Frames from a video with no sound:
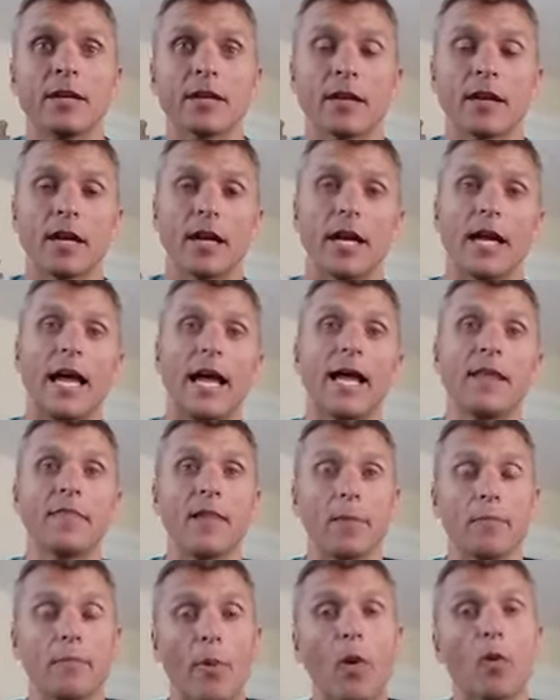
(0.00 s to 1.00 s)
Okay, and
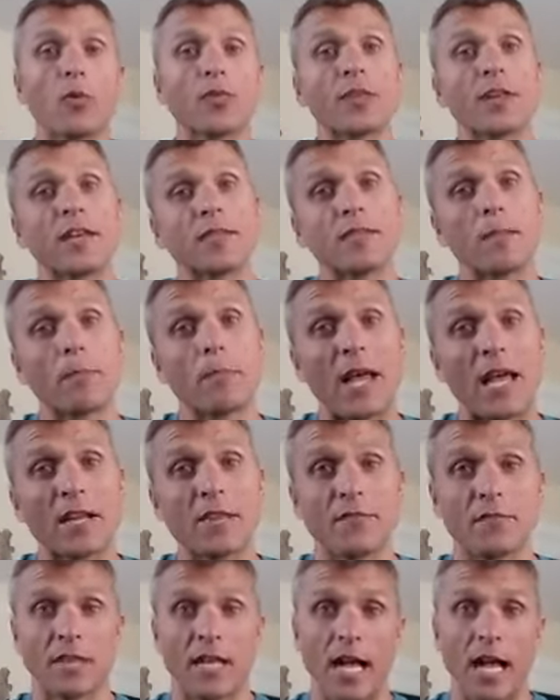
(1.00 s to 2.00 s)
they both get the
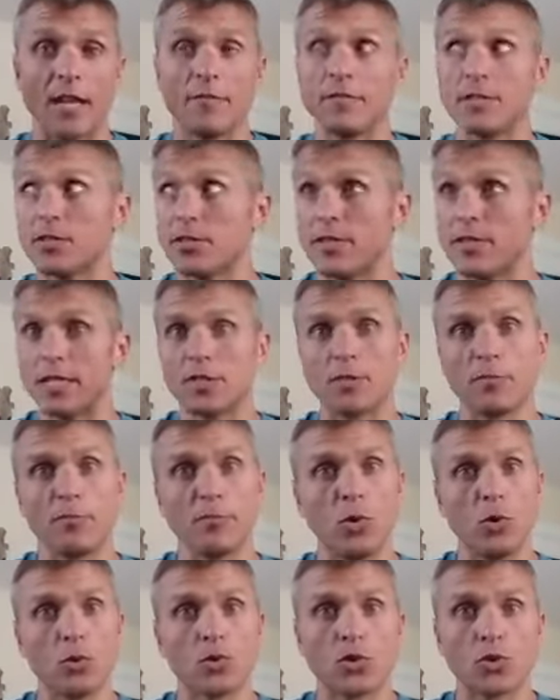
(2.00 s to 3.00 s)
benefit out of this. So that's a
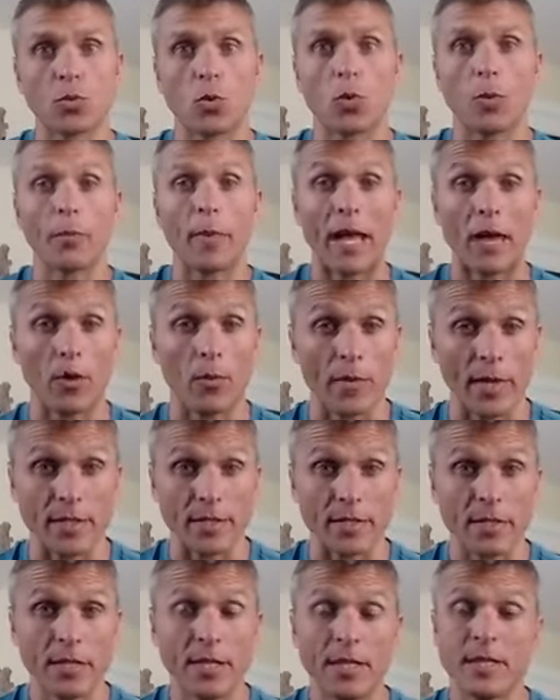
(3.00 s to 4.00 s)
mutual
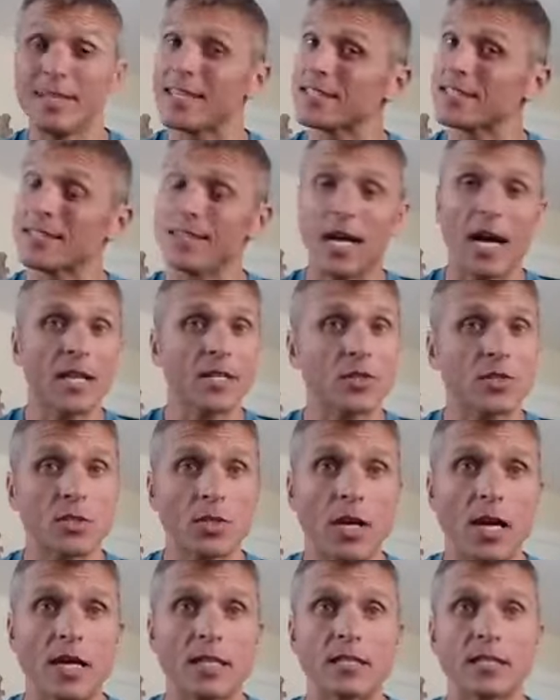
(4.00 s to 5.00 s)
bailment. That's not a
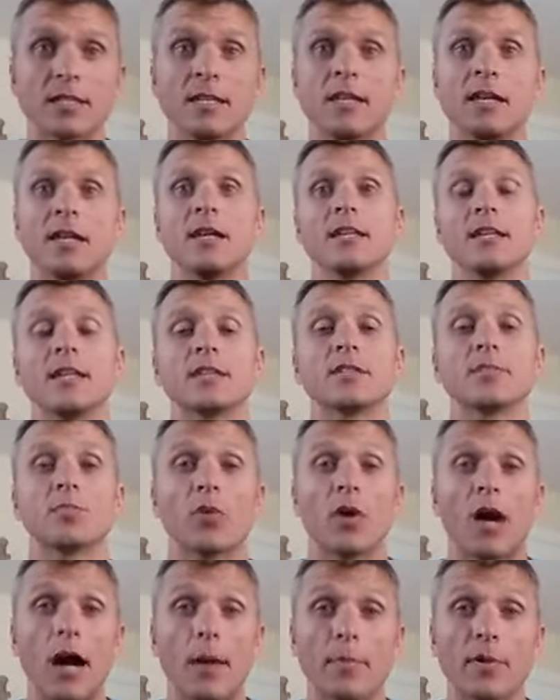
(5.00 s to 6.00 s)
trust. That's
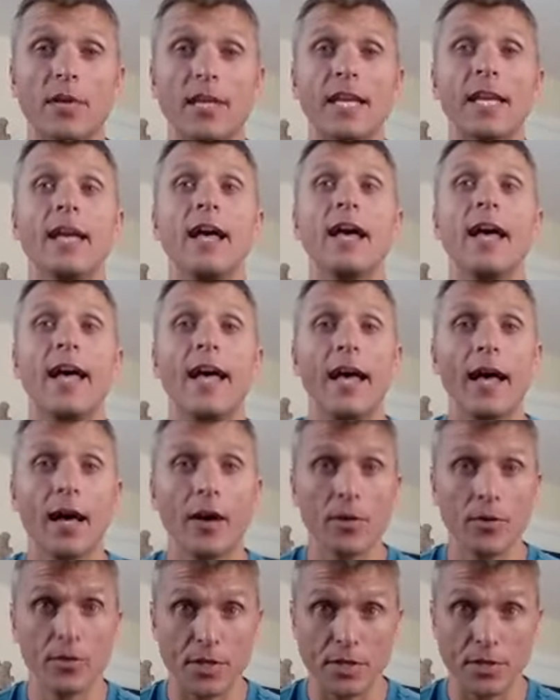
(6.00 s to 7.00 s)
property
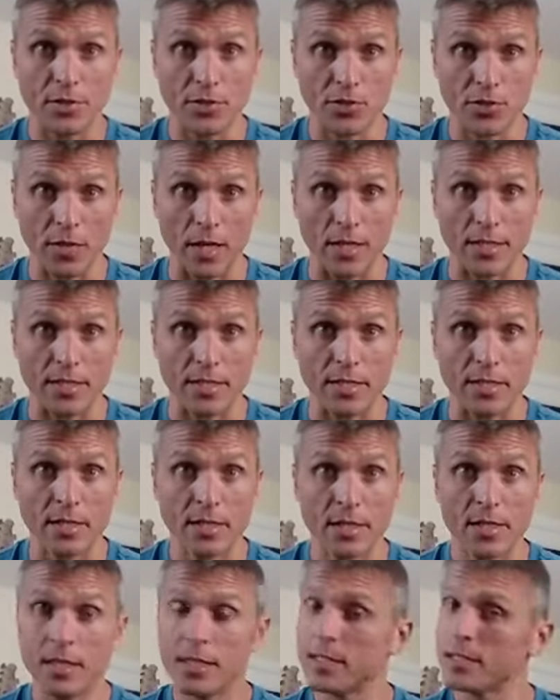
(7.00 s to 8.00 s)
held in trust.
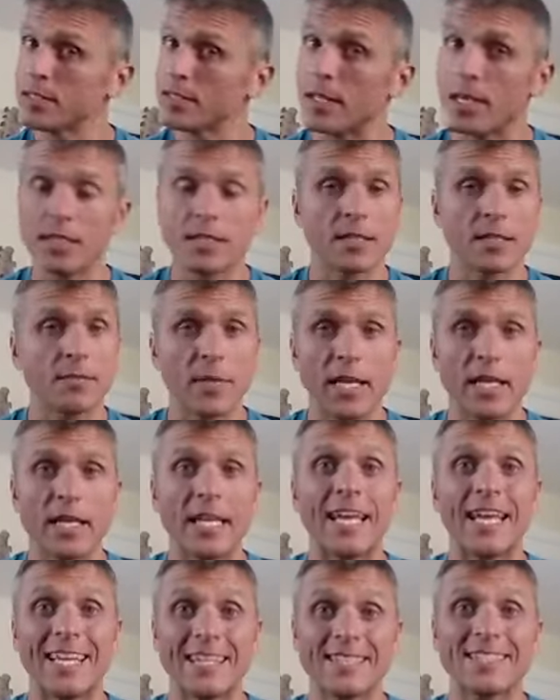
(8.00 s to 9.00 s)
Doesn't mean
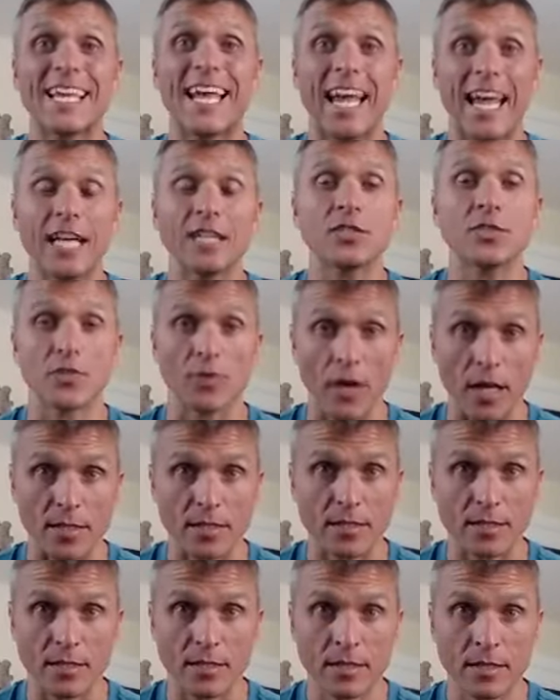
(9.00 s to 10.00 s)
it's a
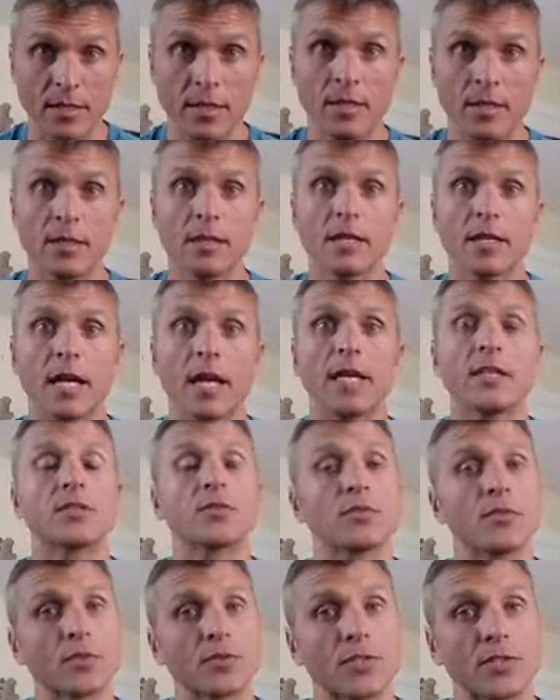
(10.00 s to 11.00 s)
trust. Okay, so
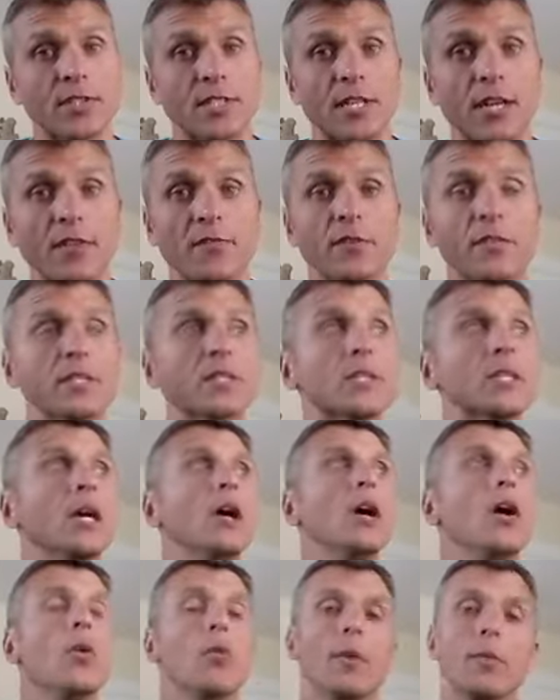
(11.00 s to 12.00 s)
there's a difference
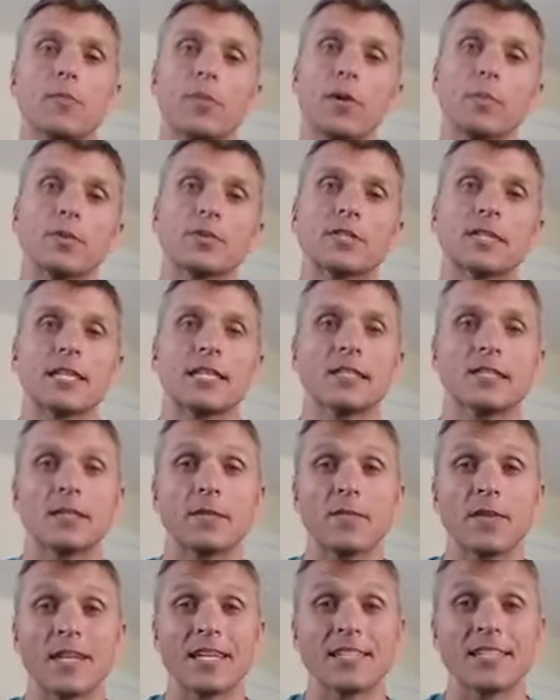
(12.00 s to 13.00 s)
when people say
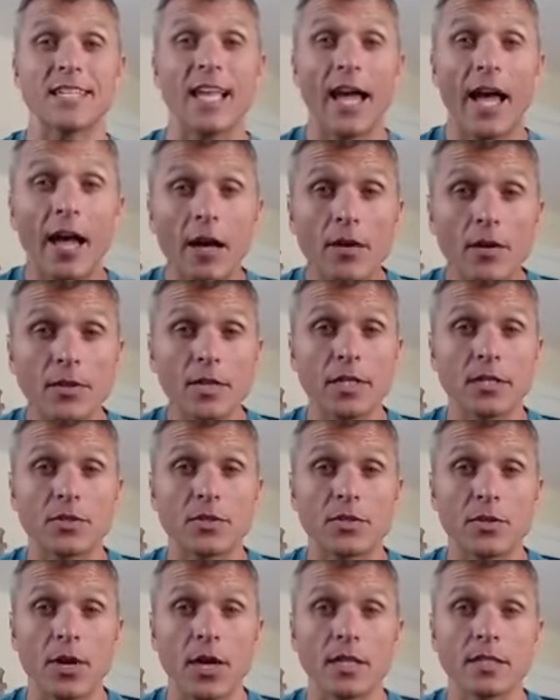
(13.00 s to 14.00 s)
something is held in
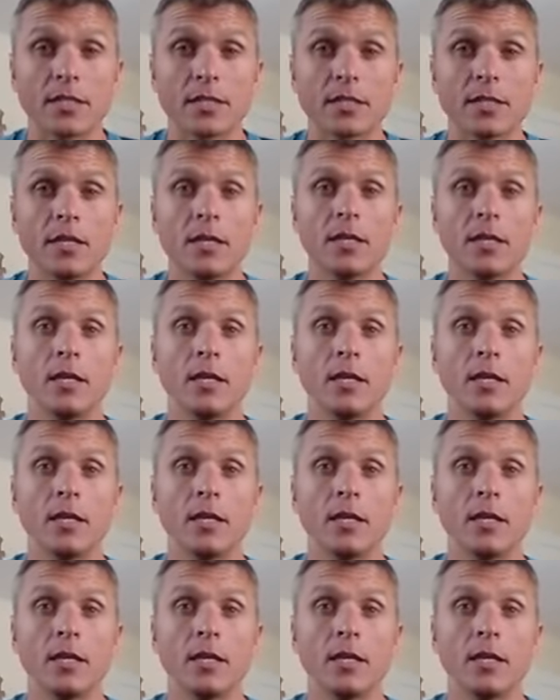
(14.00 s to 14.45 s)
trust